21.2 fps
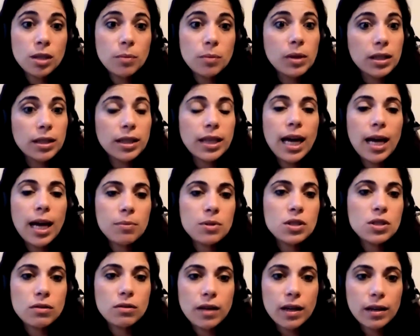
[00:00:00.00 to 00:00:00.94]
typically
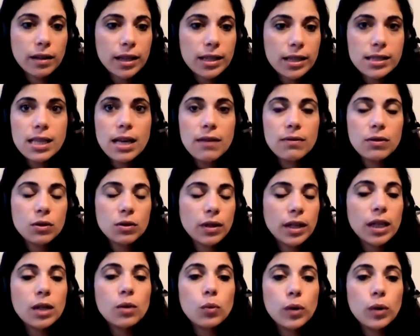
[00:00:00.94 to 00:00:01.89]
happens around like 7 or
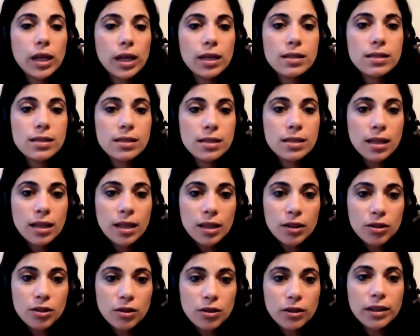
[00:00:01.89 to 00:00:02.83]
8 weeks
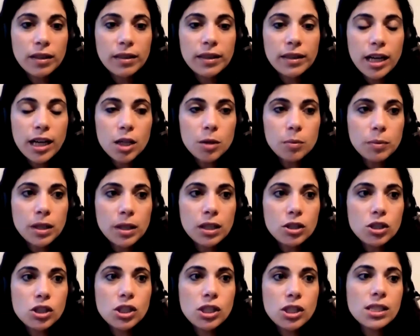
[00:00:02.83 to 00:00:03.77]
during the
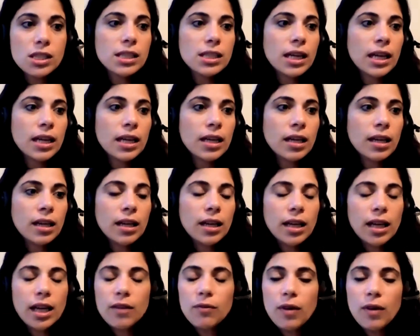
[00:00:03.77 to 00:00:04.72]
therapy, she's like,
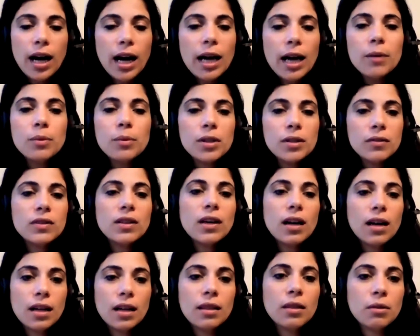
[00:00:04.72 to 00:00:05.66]
if I would have
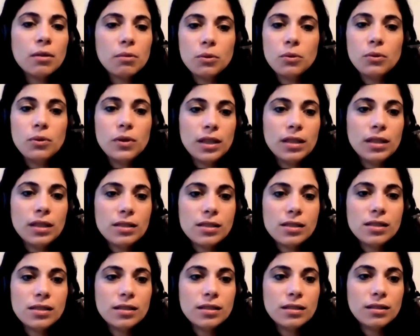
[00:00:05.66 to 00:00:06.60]
gone through
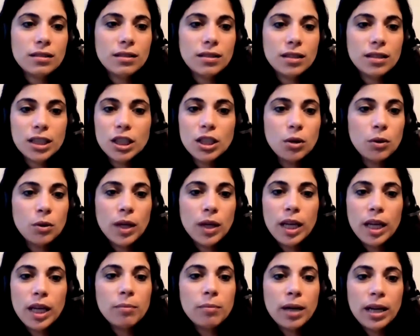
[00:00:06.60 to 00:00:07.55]
this,
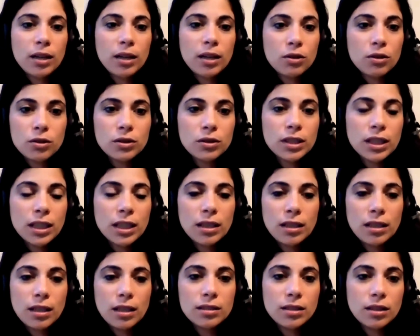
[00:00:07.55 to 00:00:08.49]
in my
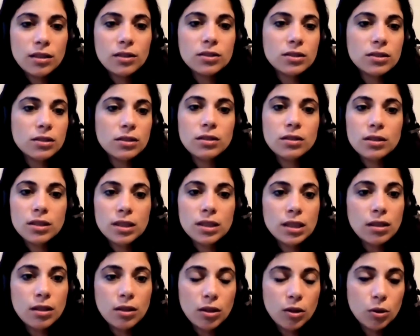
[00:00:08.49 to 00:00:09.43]
early adulthood,
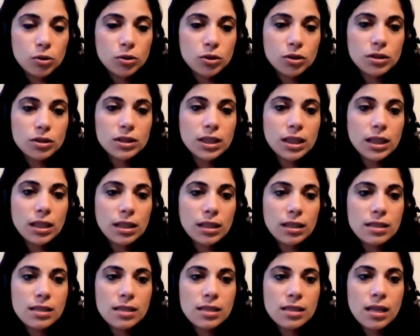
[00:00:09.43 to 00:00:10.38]
older
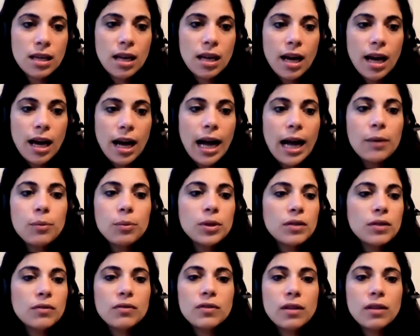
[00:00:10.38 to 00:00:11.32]
teens, I
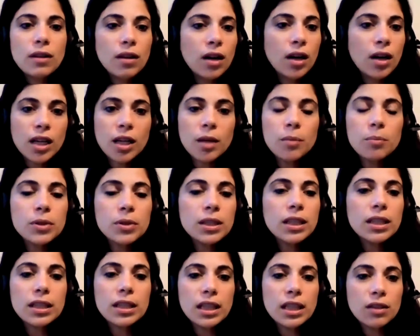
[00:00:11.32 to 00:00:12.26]
would have
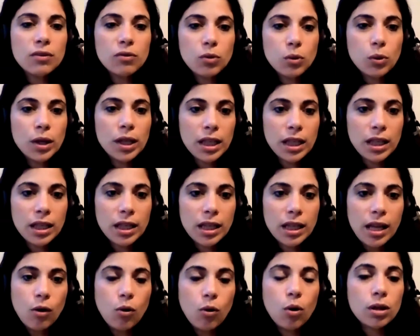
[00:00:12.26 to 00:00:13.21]
completely
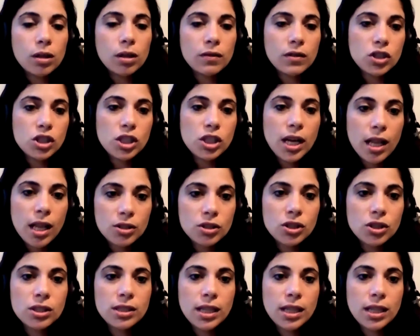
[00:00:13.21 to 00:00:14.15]
avoided all of the
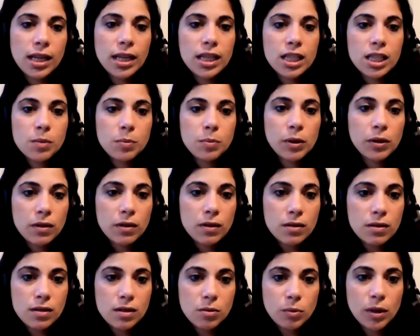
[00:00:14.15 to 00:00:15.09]
challenges that I
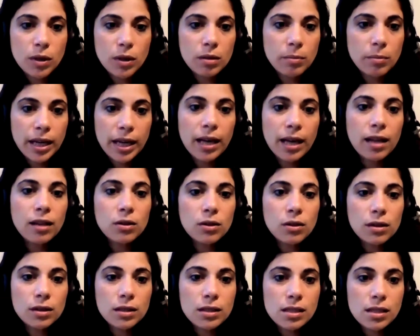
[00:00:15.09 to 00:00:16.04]
experienced with my
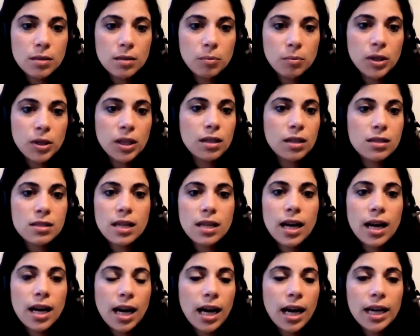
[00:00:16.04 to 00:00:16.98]
alcoholism, because
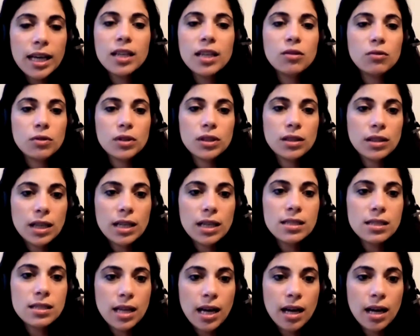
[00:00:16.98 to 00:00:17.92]
I can
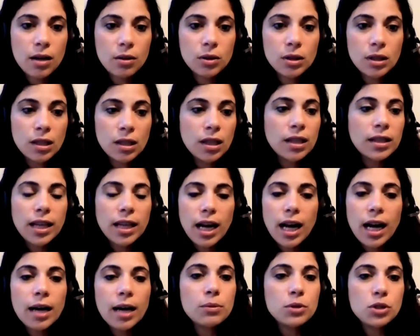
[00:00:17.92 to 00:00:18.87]
realize now
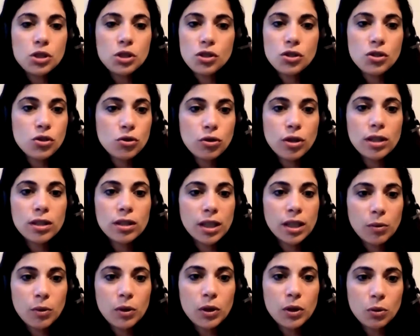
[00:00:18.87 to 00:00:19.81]
that I was just
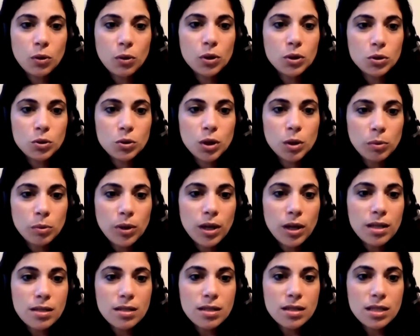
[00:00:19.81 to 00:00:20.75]
struggling with an auditory
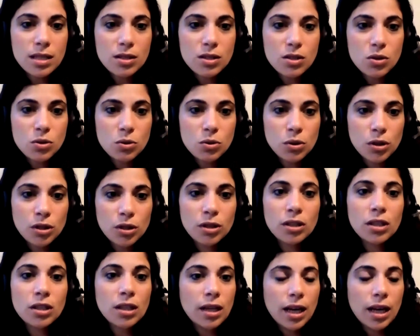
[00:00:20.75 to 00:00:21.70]
processing
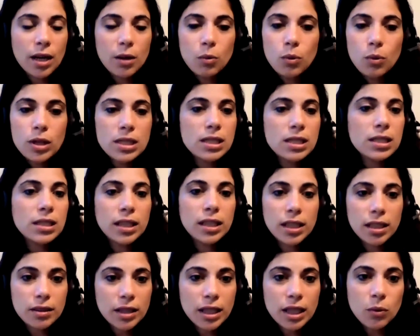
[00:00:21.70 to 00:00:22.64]
disorder. I wasn't
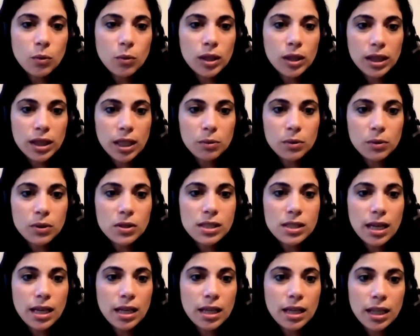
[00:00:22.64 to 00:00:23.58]
hearing what they were
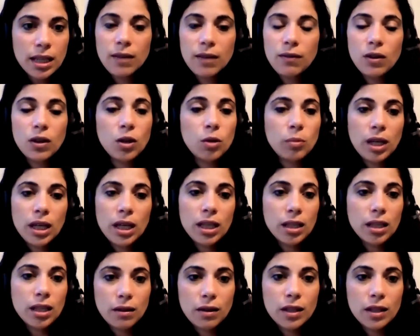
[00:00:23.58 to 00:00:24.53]
saying, even though my
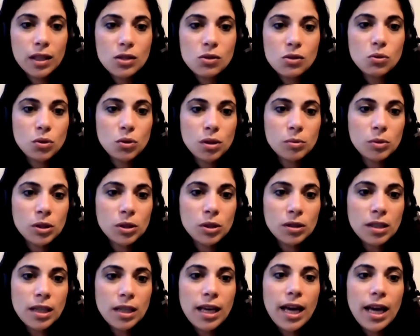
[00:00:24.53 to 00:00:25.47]
hearing is normal.